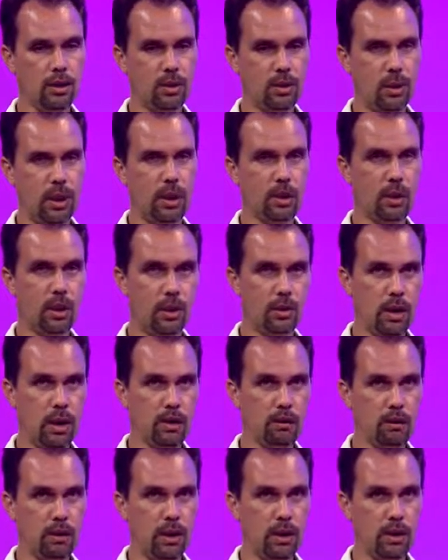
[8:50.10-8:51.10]

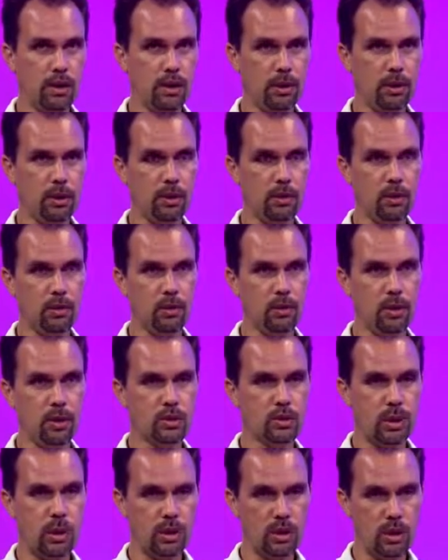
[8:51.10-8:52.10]
great-great-grandfather
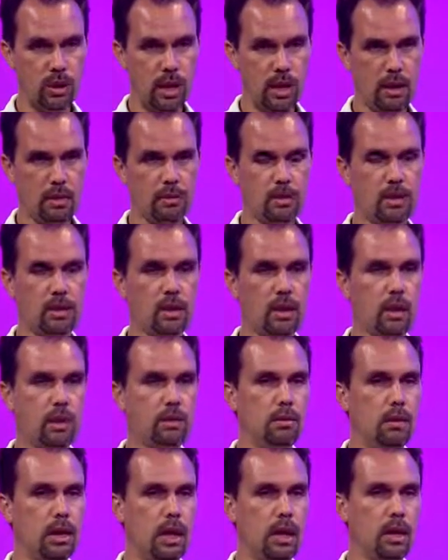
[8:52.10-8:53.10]
was one of the names,
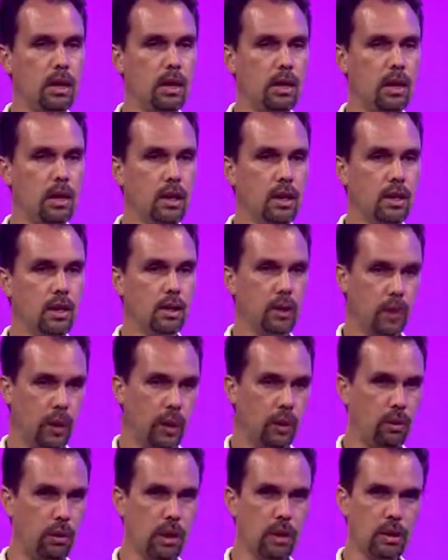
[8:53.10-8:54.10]
and my
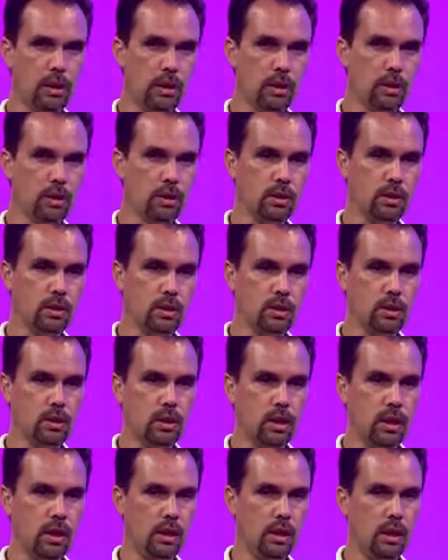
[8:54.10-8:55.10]

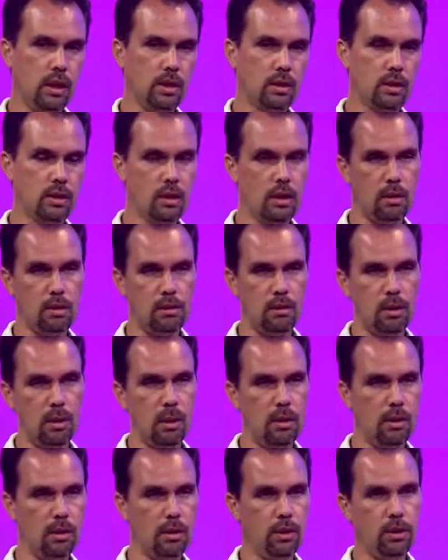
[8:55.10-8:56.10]
great-granduncles, and then some
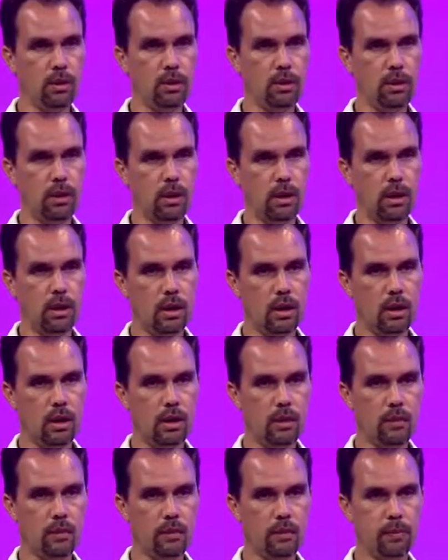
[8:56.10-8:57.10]
other
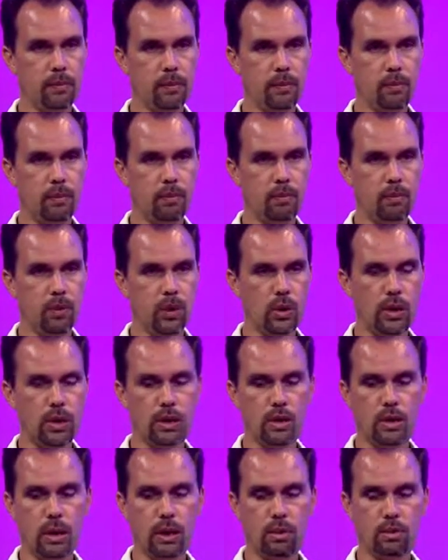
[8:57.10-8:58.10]
more
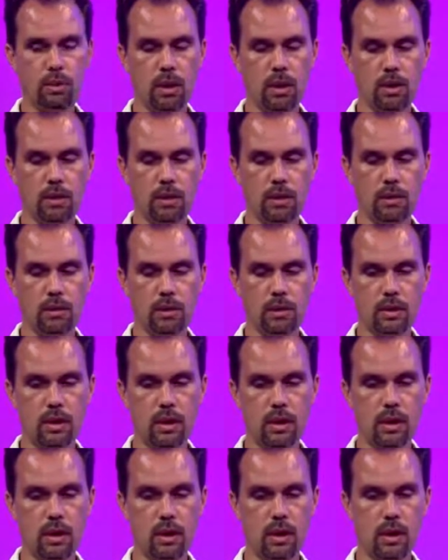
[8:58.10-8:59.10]
indirect relatives.
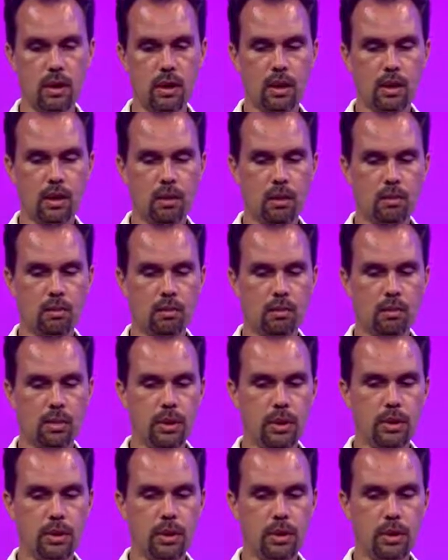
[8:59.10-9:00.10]

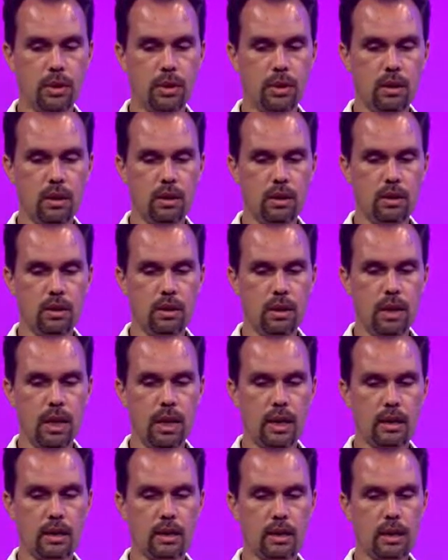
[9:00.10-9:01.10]
But the
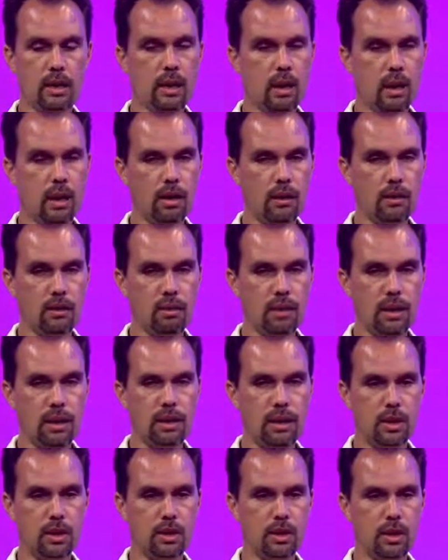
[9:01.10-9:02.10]
idea of
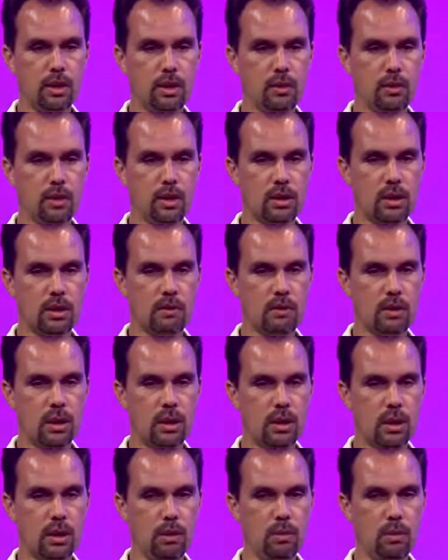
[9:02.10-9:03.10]
petitions was
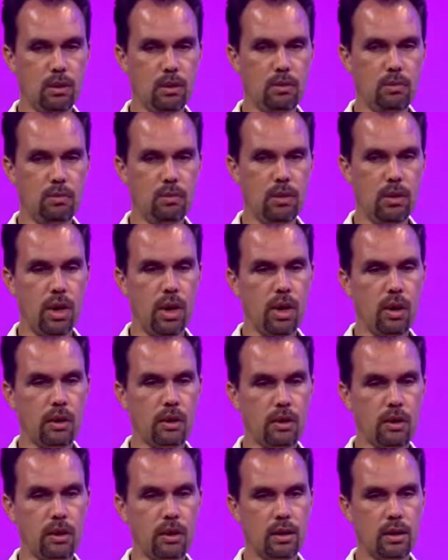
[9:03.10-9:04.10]
something that was
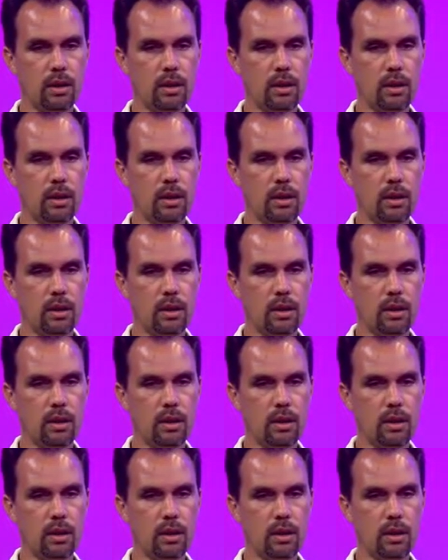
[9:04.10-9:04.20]
brought